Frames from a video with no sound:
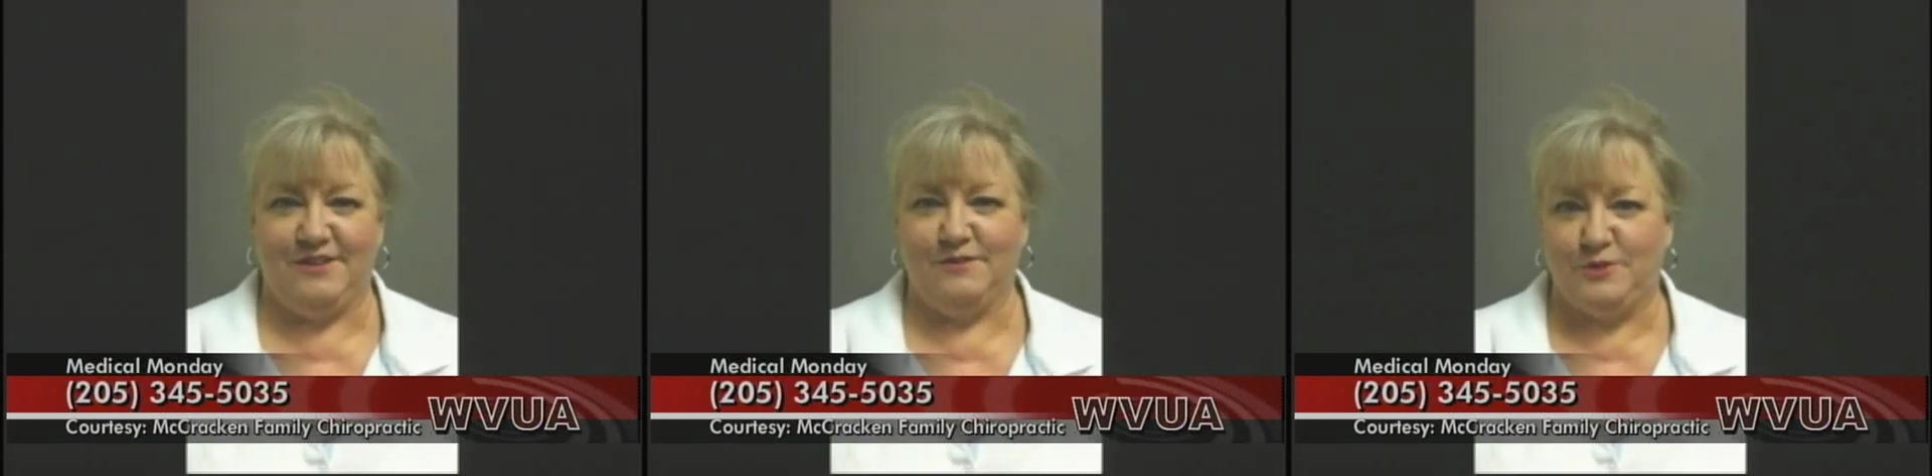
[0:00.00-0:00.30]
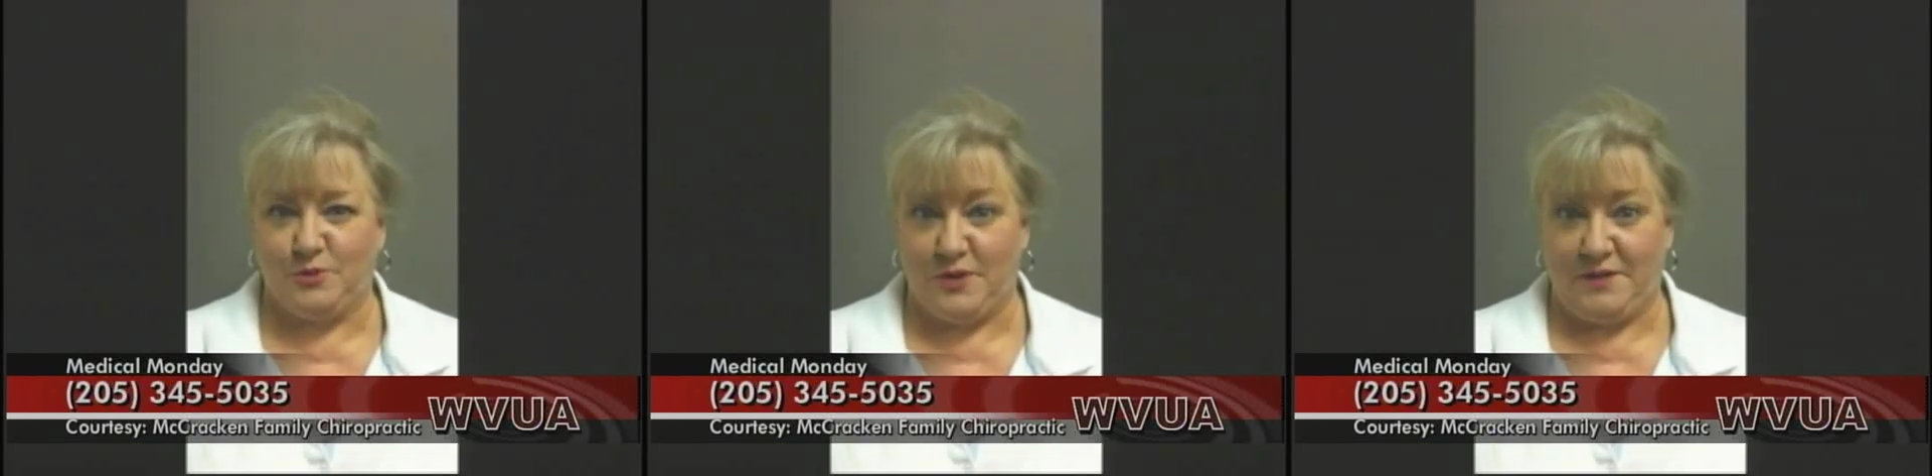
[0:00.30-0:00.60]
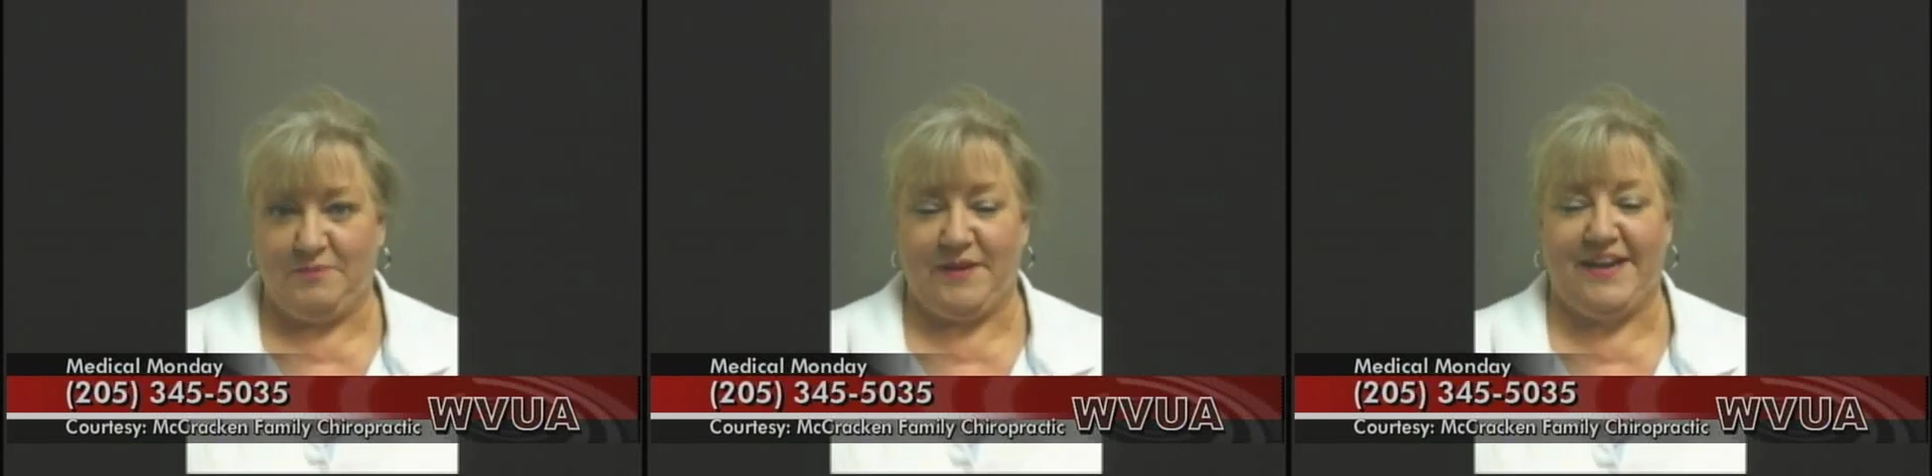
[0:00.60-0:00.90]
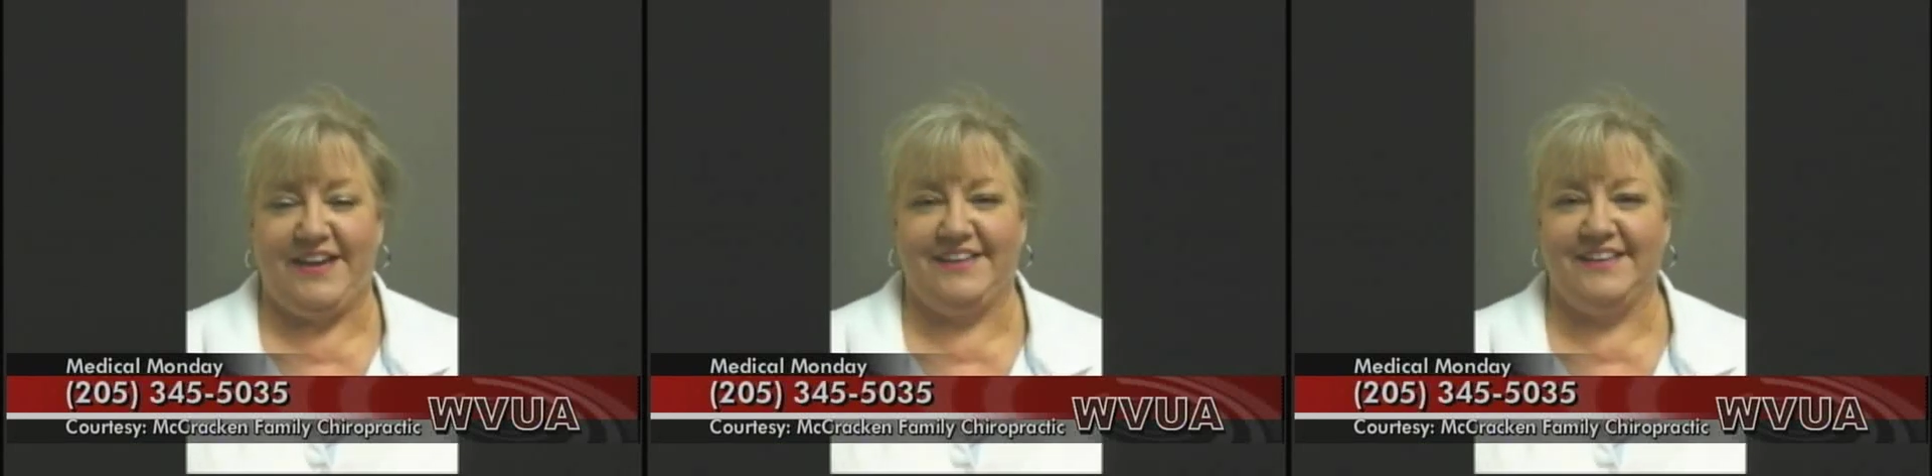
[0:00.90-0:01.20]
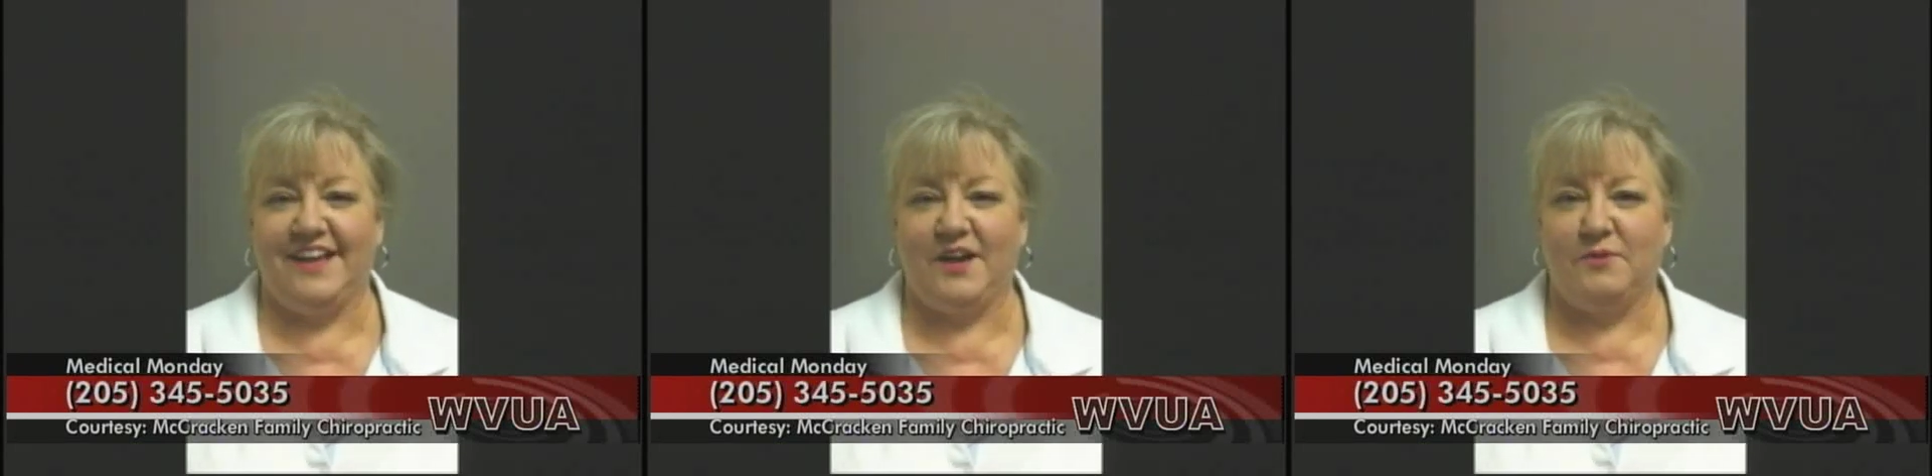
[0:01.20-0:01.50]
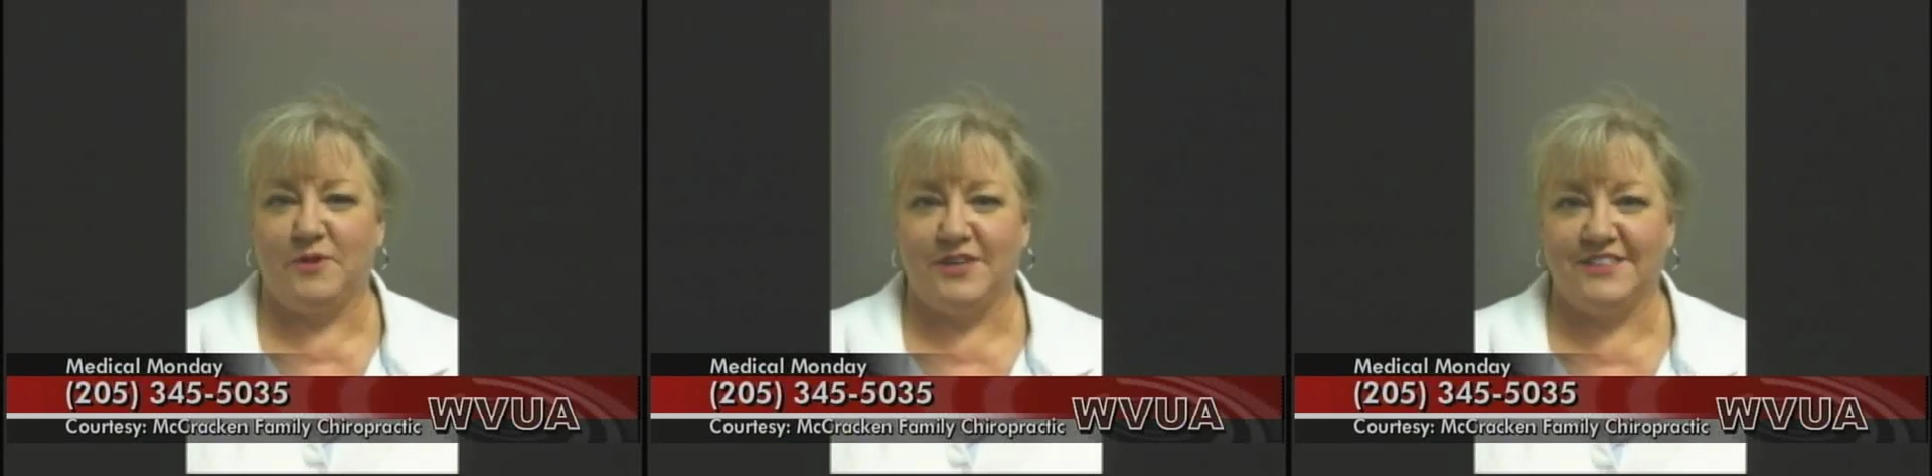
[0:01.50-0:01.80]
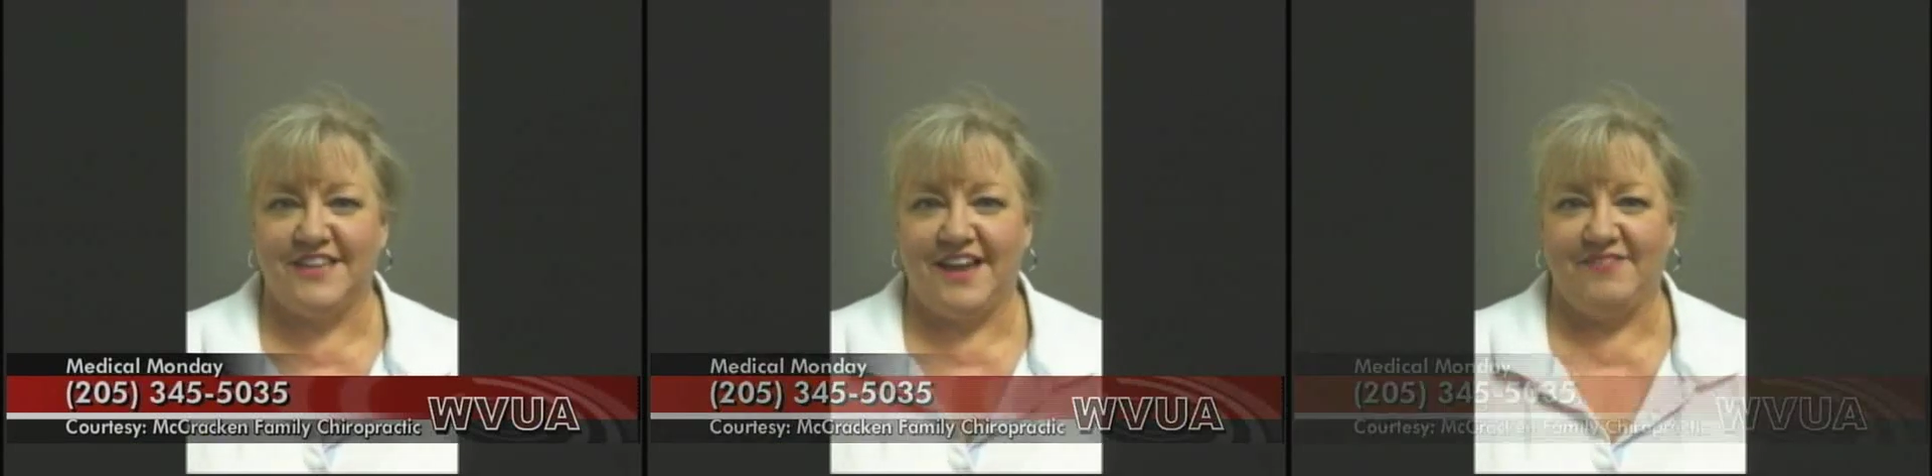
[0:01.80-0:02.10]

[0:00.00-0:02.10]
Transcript: no joint pain like I was